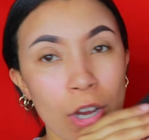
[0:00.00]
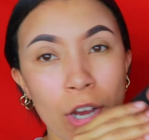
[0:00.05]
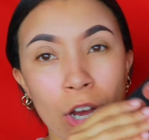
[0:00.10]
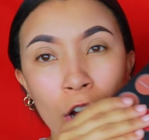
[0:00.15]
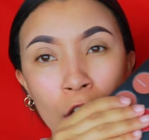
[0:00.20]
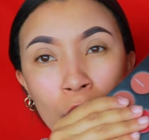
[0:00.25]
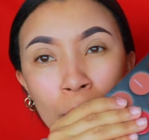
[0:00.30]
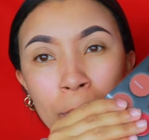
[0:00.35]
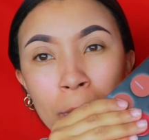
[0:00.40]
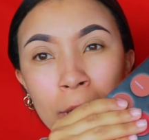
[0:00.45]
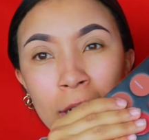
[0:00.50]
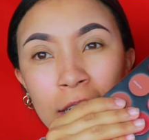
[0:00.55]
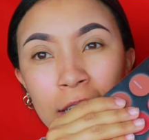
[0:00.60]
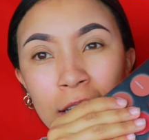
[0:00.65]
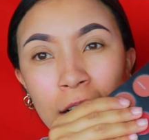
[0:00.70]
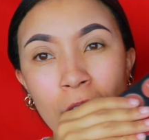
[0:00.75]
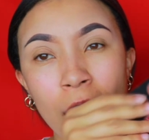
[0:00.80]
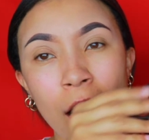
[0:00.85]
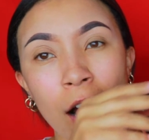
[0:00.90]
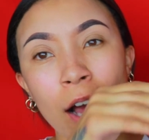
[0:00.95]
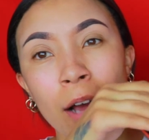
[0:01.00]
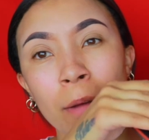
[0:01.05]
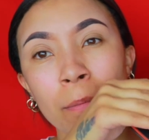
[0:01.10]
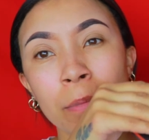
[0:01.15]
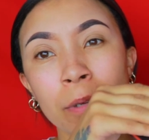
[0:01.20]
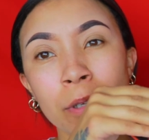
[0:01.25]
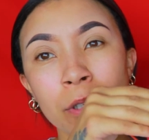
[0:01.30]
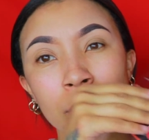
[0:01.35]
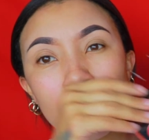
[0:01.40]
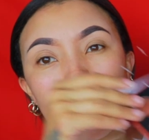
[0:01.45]
Opening it up,
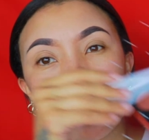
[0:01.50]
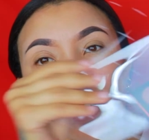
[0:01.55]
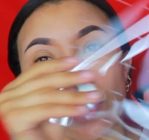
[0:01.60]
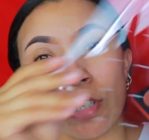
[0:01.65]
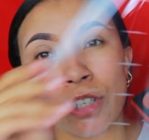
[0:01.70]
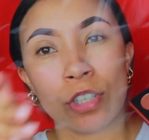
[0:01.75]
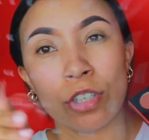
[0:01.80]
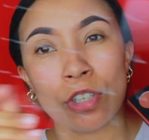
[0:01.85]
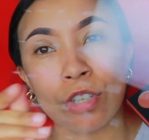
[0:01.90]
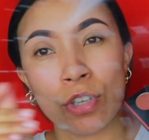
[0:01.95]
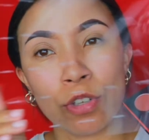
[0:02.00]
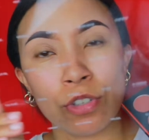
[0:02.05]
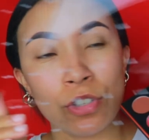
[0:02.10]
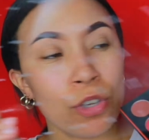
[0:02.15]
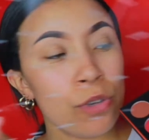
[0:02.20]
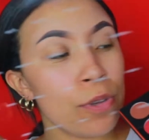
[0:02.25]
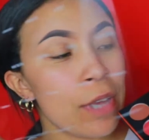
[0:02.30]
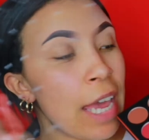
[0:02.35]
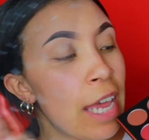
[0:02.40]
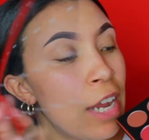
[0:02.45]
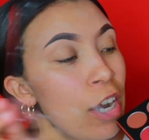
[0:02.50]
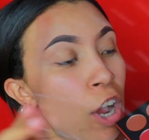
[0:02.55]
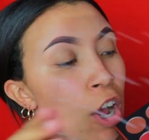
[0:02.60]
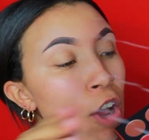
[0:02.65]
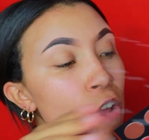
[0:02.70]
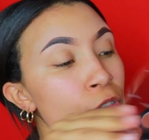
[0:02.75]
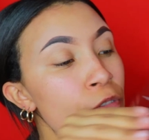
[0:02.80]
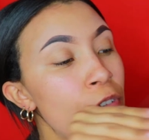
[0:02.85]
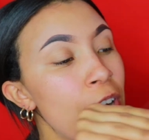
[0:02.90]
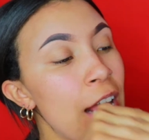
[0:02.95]
you do get an
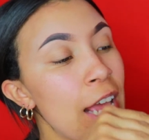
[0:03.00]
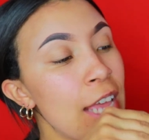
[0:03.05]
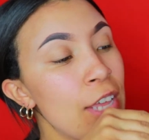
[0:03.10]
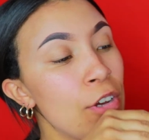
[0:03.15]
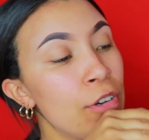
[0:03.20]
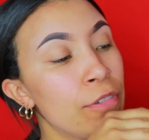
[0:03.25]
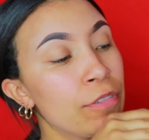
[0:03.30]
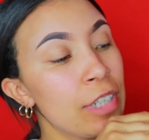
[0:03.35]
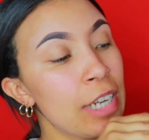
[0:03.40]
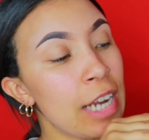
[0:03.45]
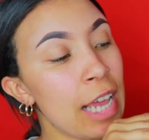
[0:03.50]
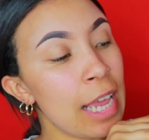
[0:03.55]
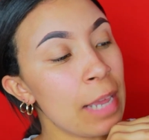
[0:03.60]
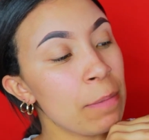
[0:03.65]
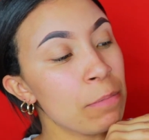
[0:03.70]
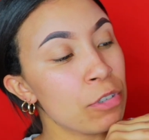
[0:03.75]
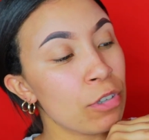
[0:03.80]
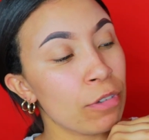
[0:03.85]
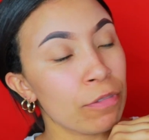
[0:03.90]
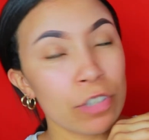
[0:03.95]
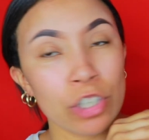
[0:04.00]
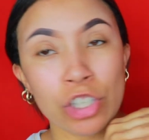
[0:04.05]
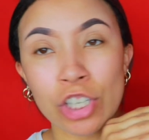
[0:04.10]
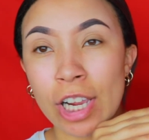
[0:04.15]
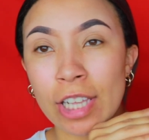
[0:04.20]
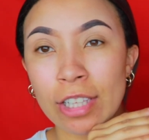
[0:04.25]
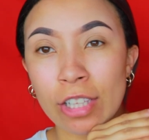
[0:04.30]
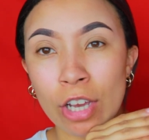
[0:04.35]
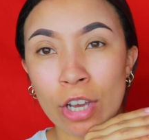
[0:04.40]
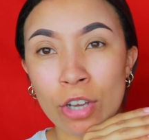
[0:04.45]
overlay of the names of the
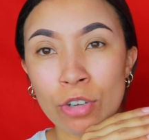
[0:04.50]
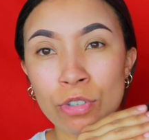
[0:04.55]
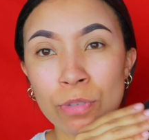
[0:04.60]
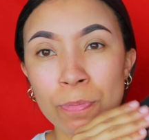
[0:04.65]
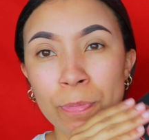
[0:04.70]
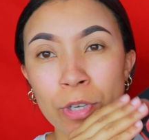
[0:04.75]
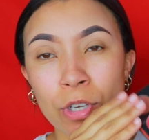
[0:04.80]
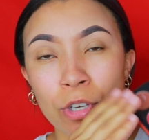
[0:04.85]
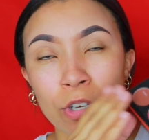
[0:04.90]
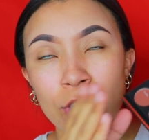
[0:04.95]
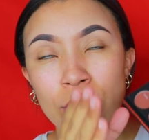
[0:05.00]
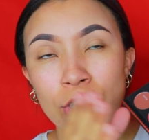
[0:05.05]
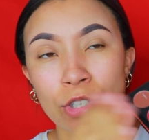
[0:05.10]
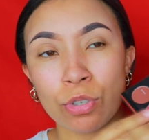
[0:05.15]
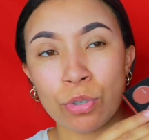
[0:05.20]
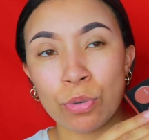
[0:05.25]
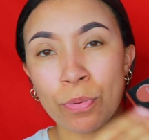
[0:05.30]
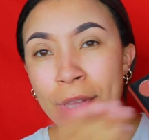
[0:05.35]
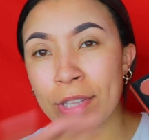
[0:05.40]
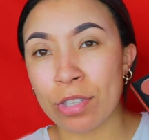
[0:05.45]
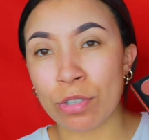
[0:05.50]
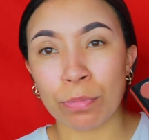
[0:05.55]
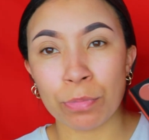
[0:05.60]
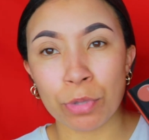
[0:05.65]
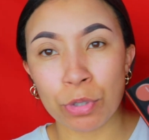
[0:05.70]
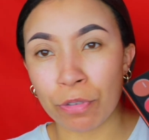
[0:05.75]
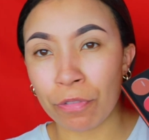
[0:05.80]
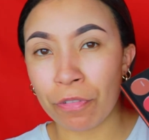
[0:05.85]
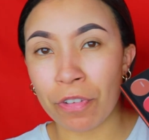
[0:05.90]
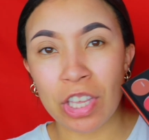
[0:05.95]
shadows, because as always on
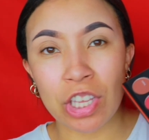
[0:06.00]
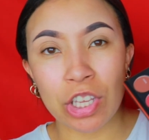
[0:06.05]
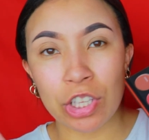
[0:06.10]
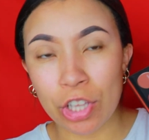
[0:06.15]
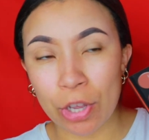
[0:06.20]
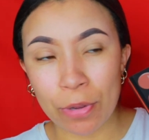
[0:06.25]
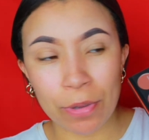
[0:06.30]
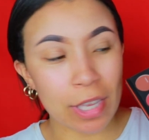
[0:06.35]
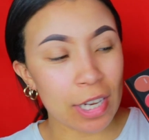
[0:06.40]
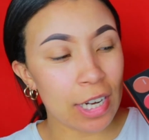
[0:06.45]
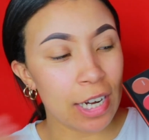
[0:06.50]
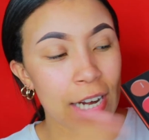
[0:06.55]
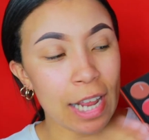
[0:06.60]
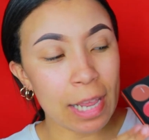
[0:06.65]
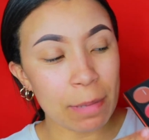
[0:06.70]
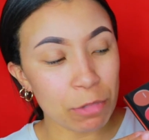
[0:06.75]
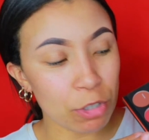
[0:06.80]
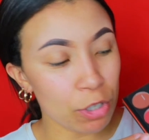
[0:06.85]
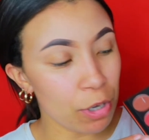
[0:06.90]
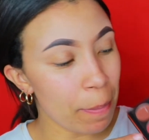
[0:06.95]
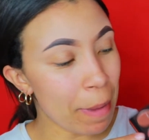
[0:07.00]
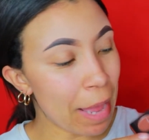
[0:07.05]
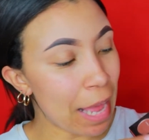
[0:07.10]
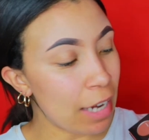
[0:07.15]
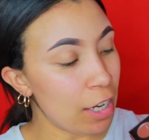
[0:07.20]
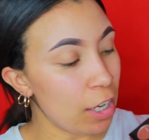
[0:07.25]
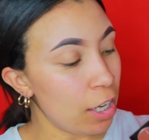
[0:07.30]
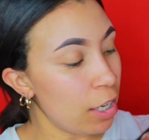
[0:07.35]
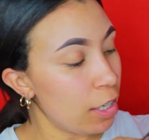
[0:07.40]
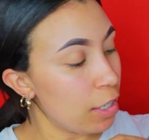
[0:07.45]
Morphe you don't get the names on the
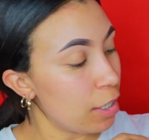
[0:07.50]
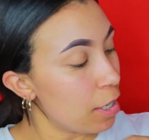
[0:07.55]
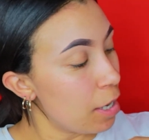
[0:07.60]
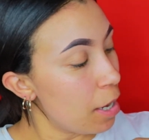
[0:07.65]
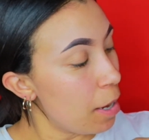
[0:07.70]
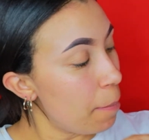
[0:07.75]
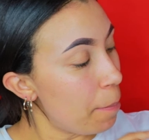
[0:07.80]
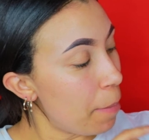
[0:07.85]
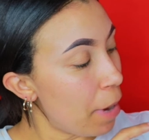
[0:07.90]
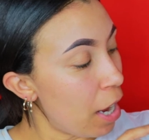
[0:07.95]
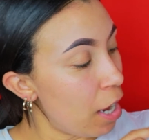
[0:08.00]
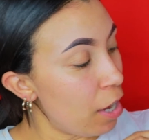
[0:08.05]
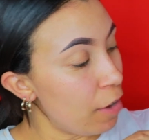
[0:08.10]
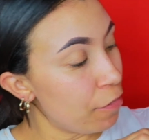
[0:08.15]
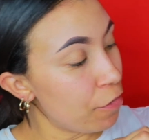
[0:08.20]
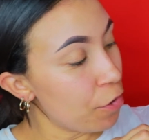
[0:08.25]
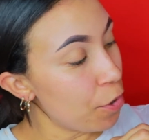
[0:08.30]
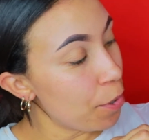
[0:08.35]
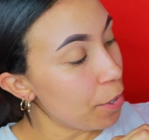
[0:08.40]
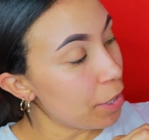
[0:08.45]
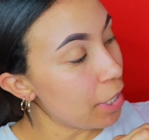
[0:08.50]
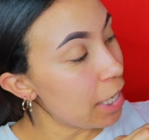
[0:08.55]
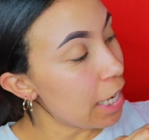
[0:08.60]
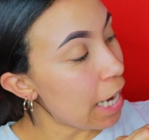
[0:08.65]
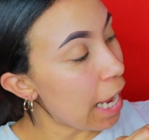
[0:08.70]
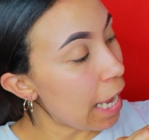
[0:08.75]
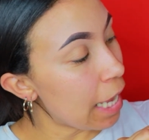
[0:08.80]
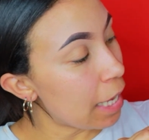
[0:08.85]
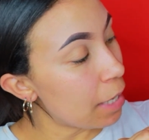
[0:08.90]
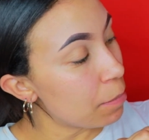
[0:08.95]
palette, but a few of the
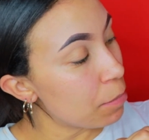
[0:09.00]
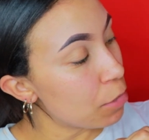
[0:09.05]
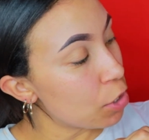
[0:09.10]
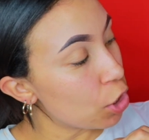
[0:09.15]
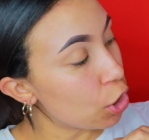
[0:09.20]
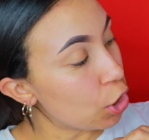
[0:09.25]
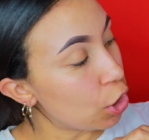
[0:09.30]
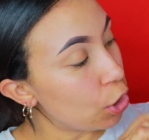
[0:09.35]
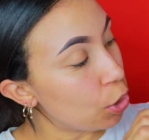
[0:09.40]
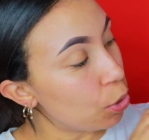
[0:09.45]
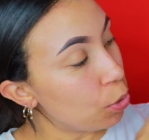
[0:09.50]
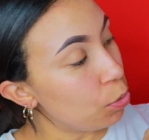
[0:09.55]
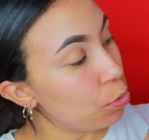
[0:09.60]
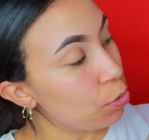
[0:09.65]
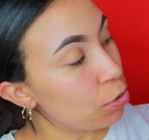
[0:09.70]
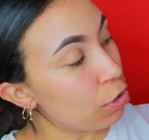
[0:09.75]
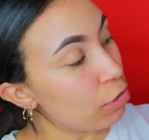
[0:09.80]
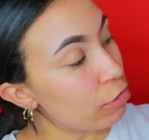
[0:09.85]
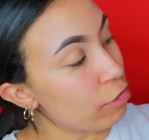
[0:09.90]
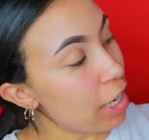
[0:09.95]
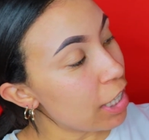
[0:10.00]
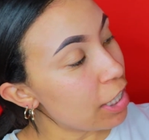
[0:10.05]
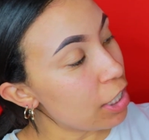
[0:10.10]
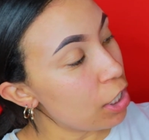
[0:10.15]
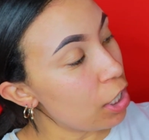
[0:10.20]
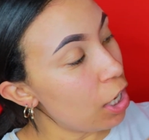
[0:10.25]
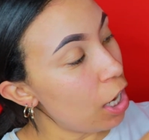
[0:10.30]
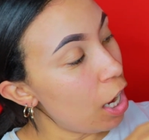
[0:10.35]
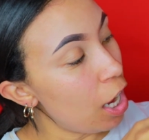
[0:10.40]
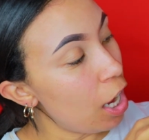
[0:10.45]
names are called Red
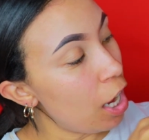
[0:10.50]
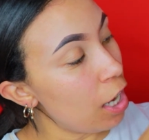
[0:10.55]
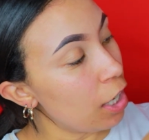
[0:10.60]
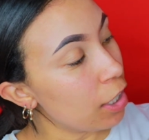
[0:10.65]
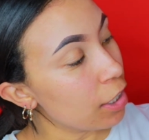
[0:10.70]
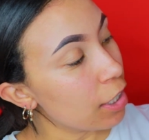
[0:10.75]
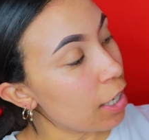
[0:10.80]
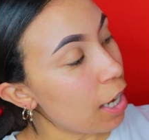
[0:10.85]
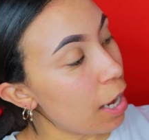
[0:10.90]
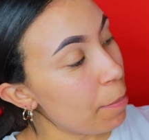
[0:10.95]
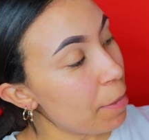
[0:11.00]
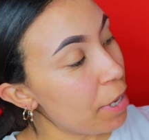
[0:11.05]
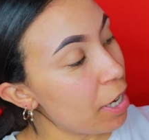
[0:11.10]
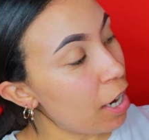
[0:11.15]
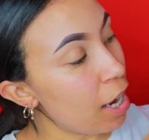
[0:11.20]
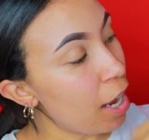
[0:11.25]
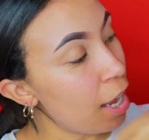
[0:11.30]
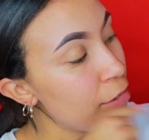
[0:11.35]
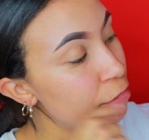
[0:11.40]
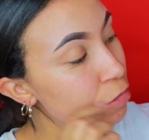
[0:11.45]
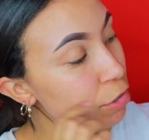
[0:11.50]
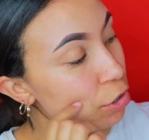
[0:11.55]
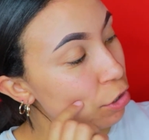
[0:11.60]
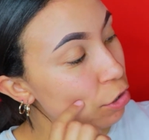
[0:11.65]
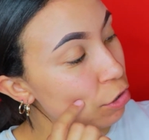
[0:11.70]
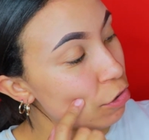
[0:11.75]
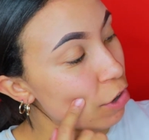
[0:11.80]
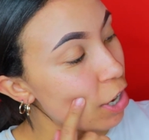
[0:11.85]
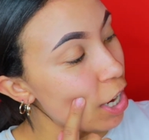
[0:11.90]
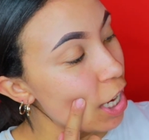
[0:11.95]
Alert, Come Alive on the
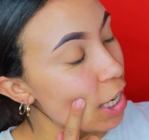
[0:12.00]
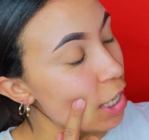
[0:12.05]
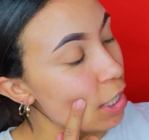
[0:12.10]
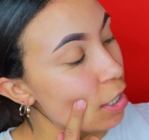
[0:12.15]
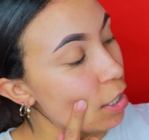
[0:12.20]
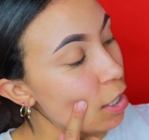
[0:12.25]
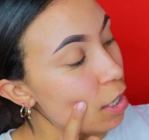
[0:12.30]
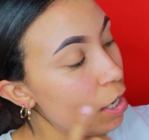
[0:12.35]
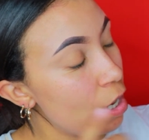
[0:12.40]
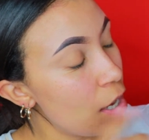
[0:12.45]
green,